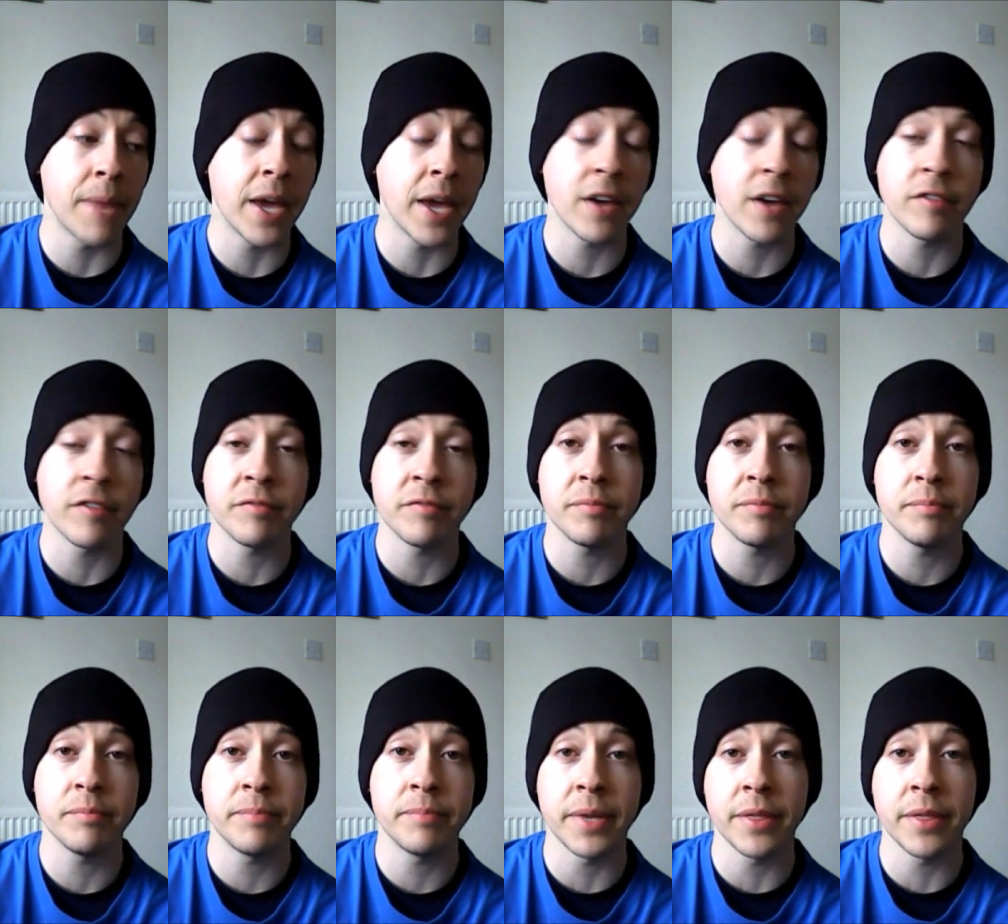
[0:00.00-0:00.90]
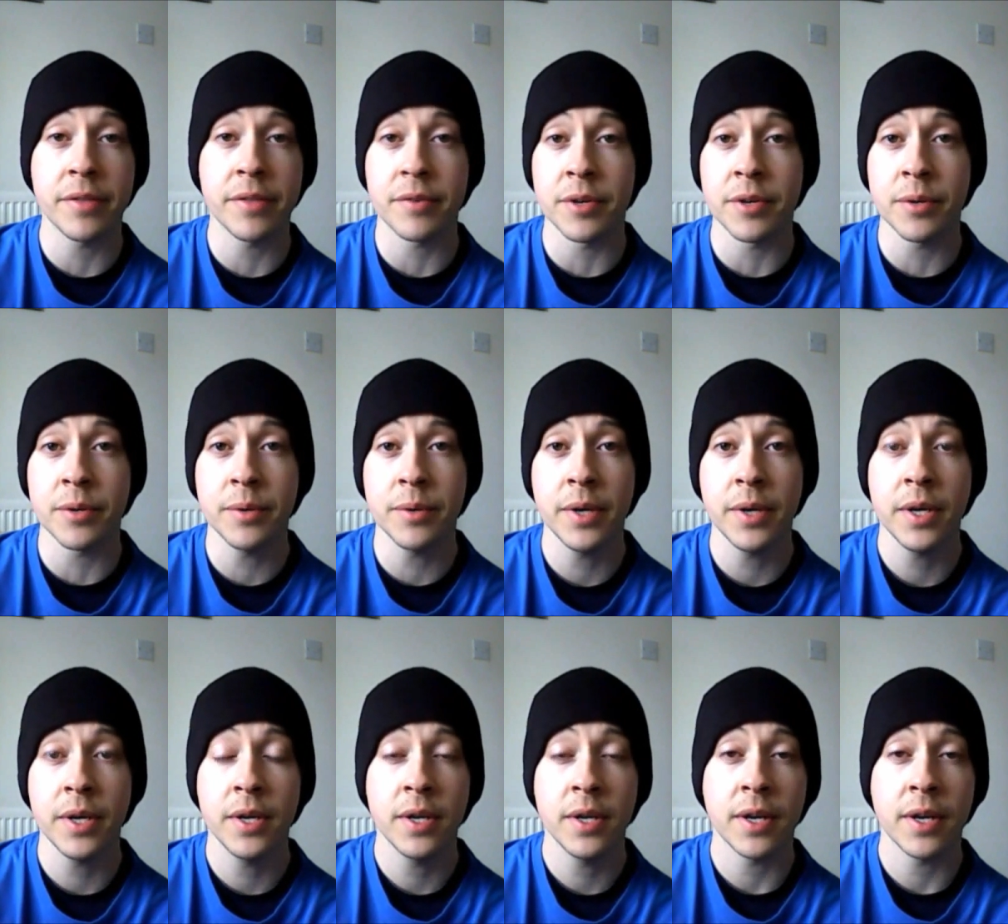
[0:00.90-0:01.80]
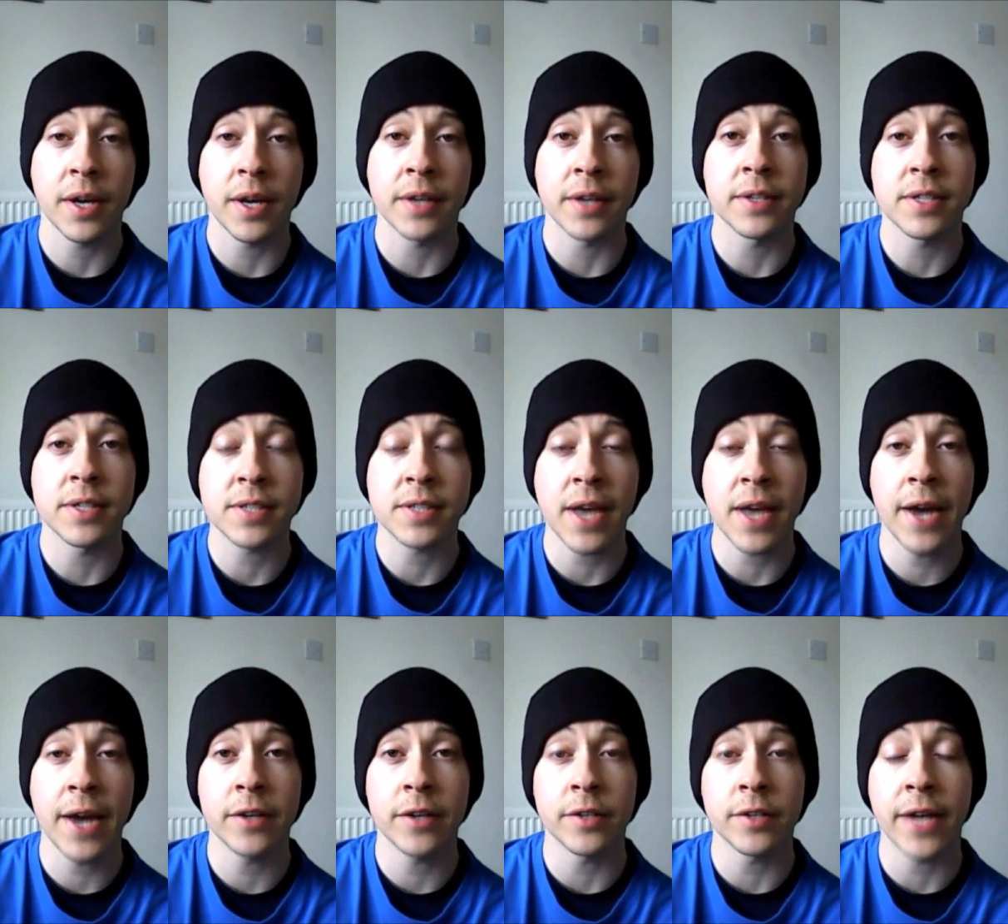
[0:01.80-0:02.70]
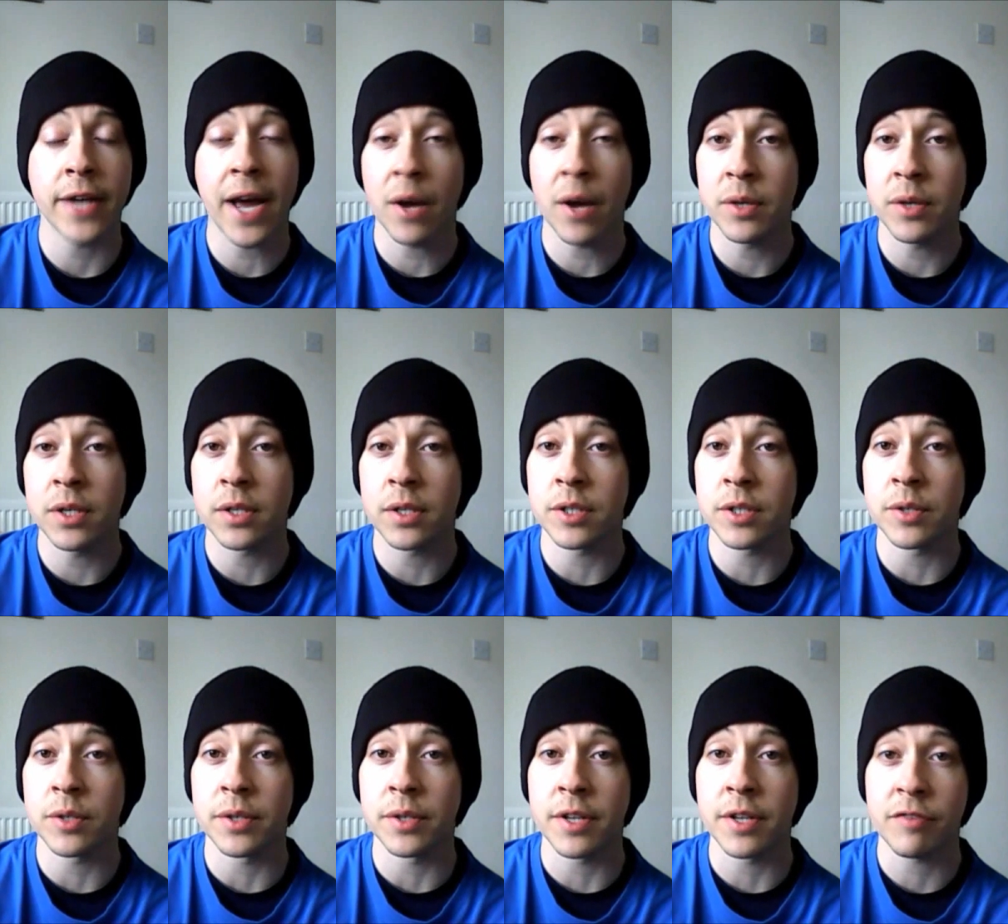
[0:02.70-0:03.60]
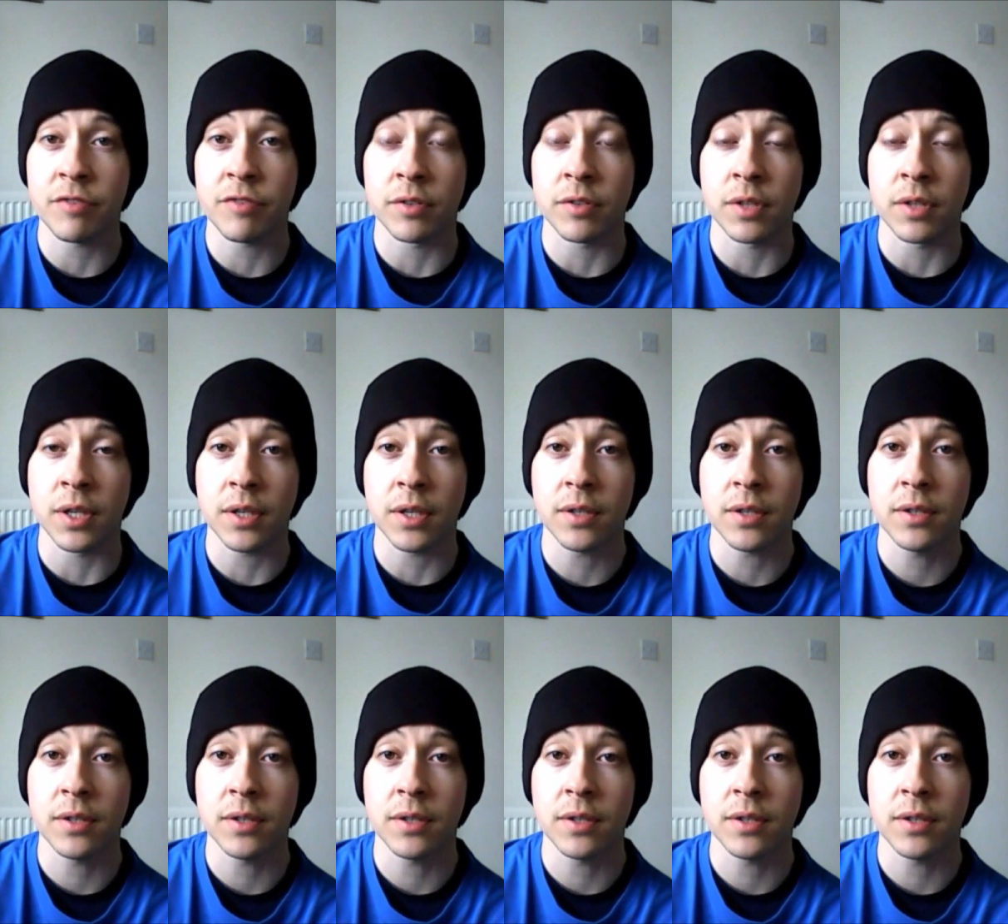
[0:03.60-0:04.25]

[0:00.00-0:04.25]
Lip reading: have been through, and decide on how you're going to do it differently,